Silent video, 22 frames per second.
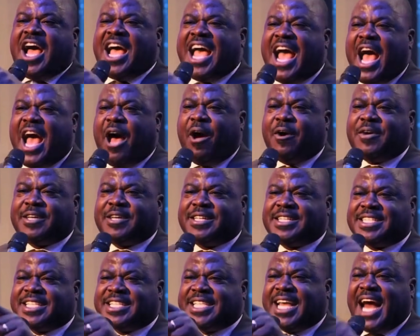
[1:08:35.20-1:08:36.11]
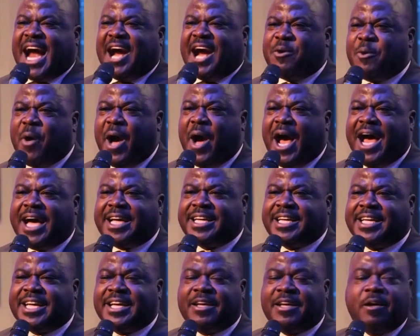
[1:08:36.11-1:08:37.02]
But those opportunities that I
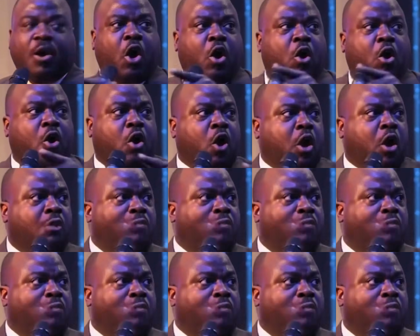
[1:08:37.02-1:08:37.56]
maximized then,